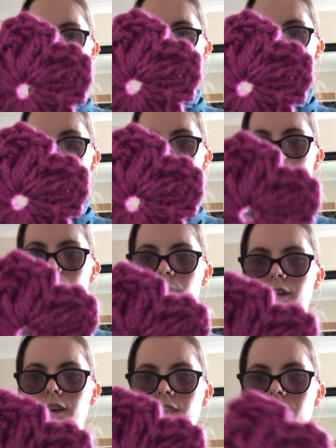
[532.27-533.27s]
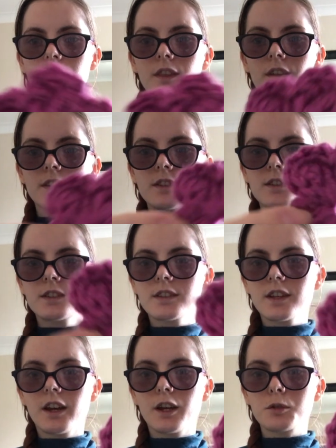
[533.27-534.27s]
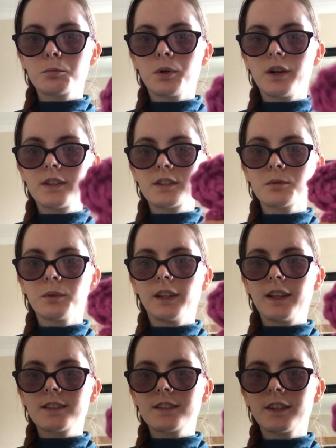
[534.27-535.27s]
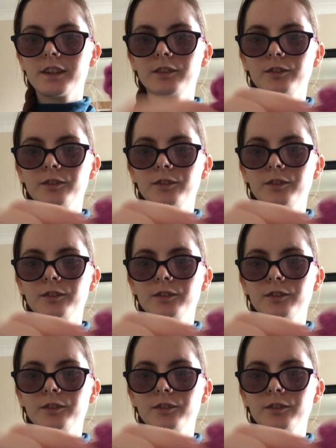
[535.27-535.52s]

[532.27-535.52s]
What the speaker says: flower that I'd put into a letter.